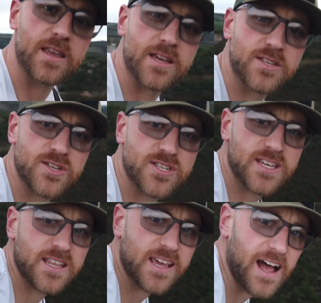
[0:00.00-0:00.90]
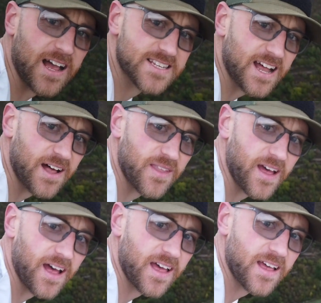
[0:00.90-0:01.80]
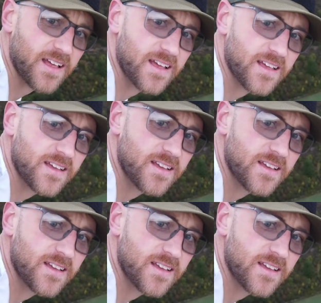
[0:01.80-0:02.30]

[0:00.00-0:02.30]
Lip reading: You can just see the guys down there.